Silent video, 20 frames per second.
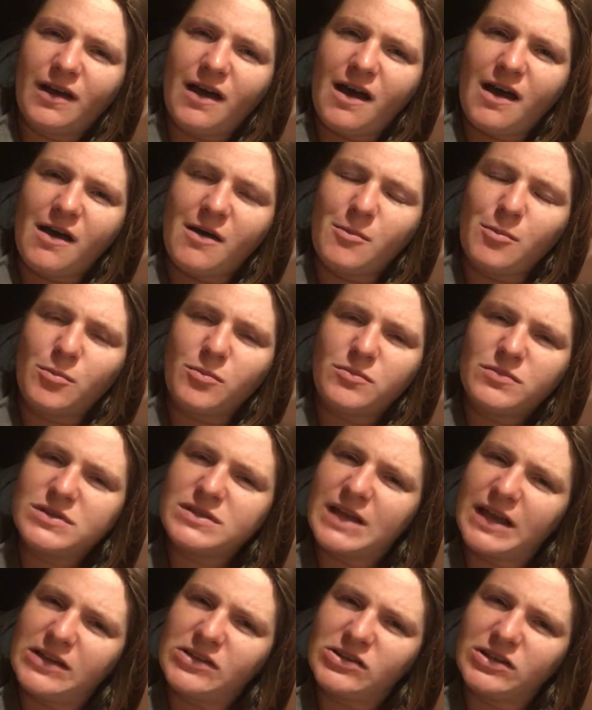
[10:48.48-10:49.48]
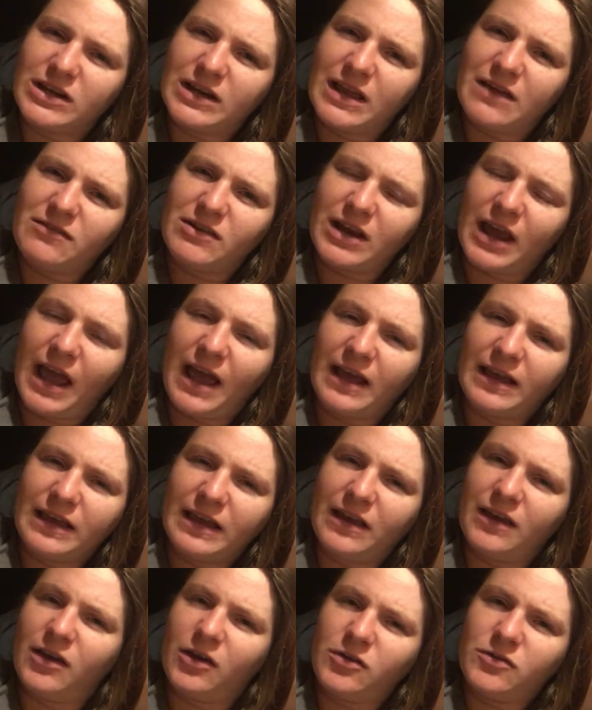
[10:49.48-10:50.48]
um, Station eleven
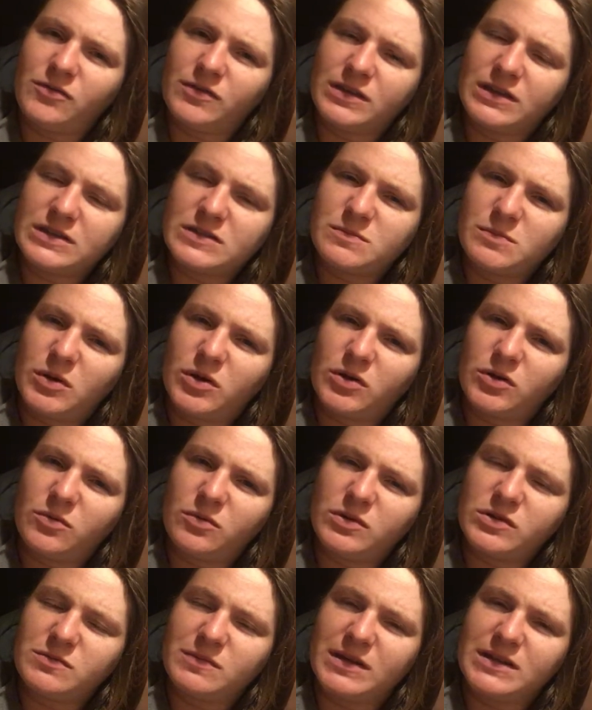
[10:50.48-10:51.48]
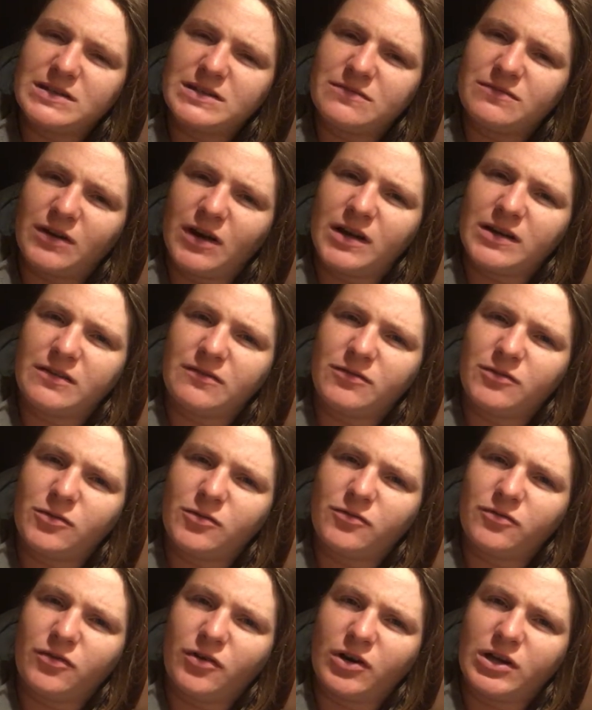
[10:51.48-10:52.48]
hanging over this book, which makes it very
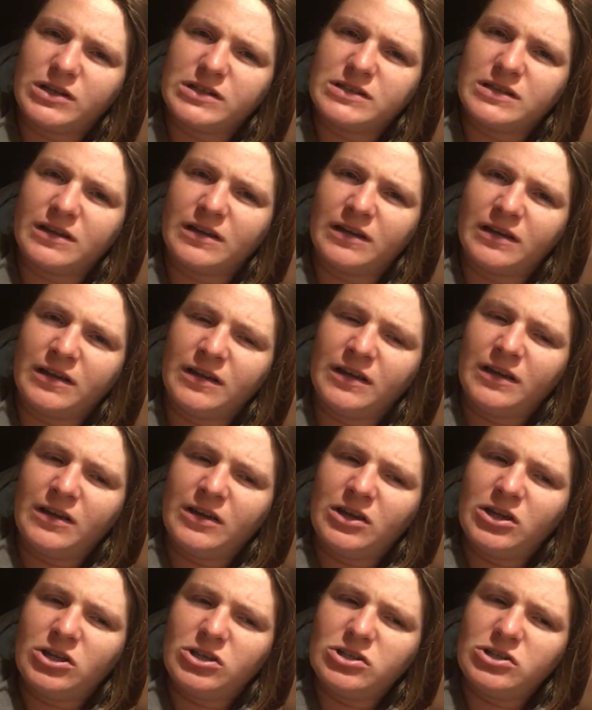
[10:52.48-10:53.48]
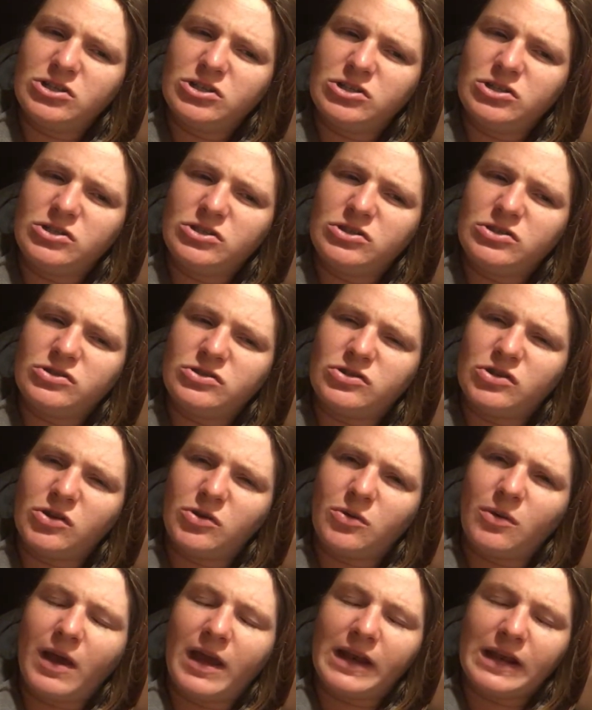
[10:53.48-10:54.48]
difficult for it to
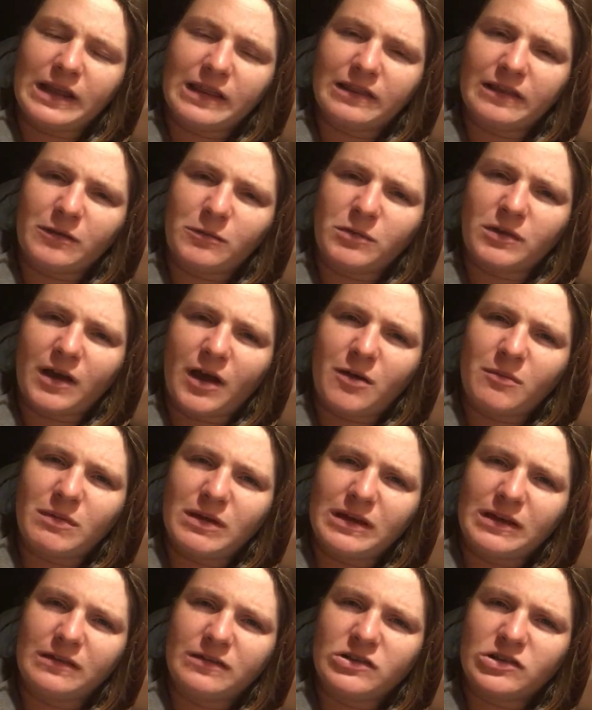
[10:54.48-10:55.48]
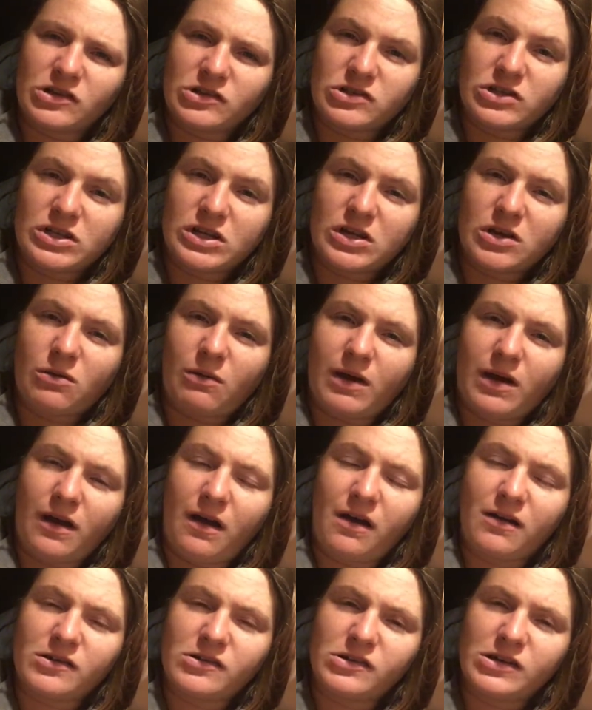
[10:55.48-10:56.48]
do anything without me judging it quite
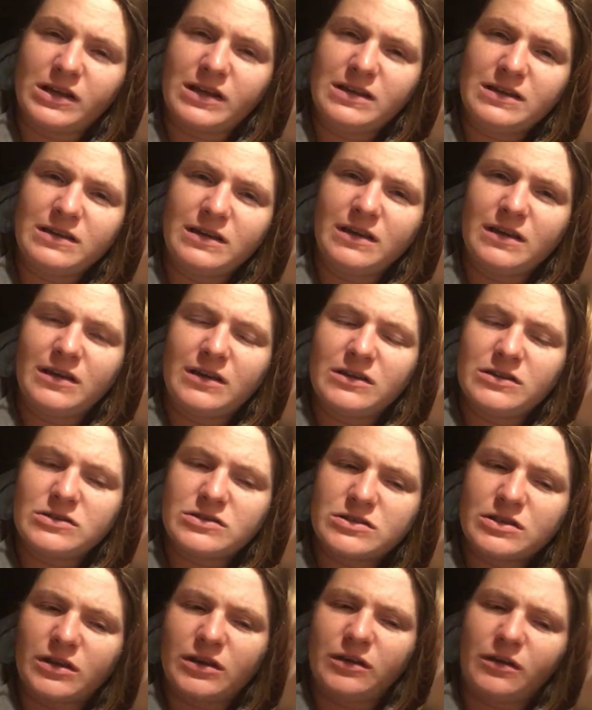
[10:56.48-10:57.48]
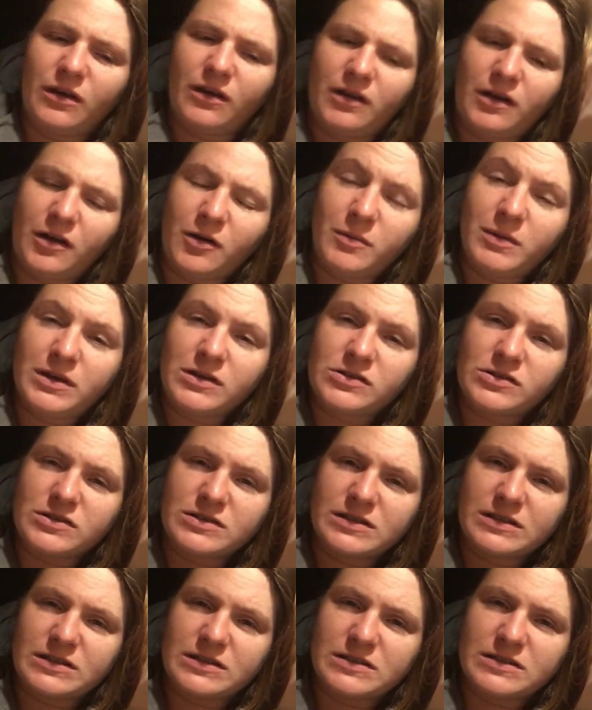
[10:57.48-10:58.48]
harshly. So it'll be
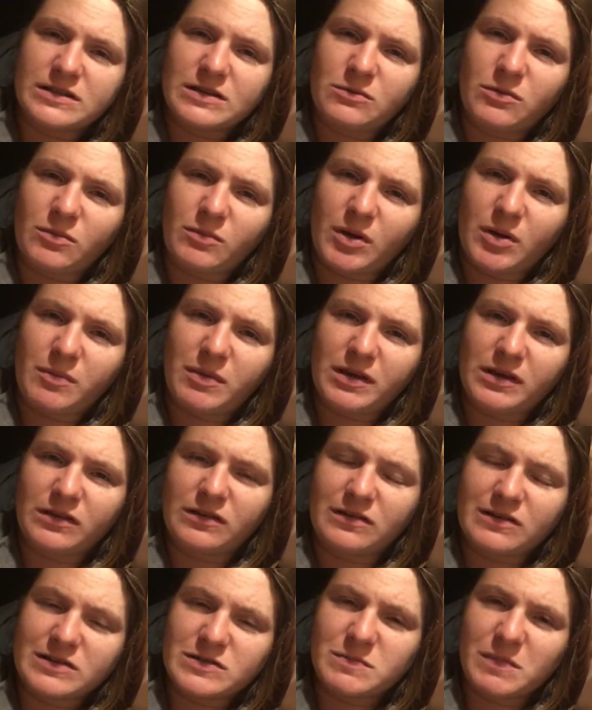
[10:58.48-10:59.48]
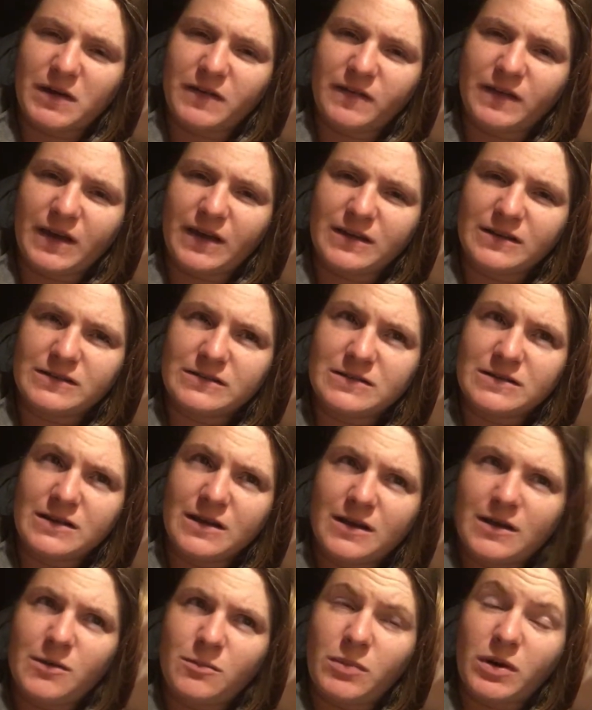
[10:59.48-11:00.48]
interesting to see what my opinion is by the end.
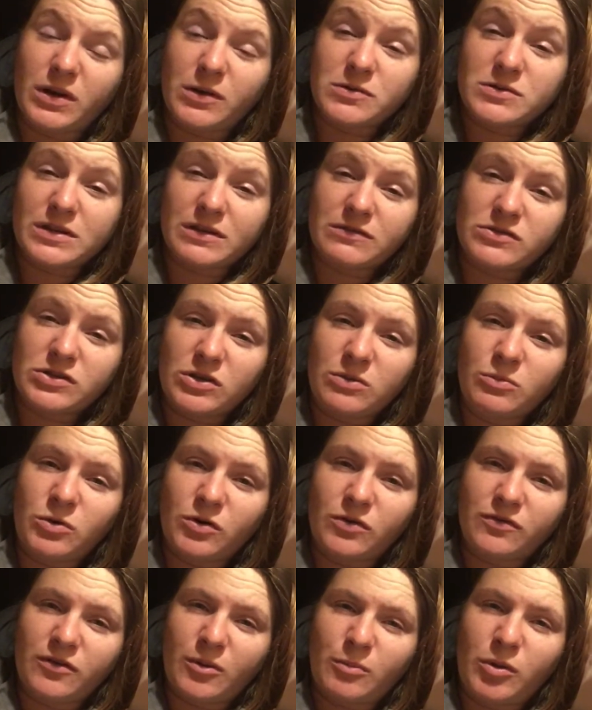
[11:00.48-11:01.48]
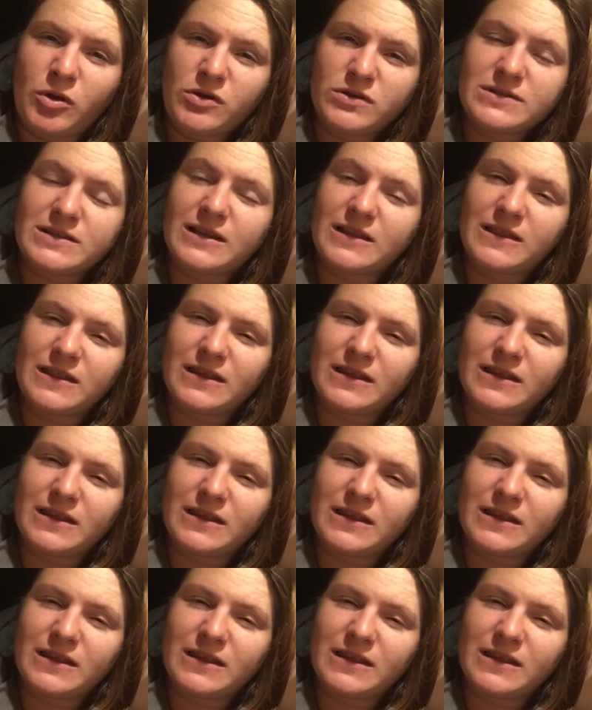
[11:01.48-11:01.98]
But I also have two more of her books. So I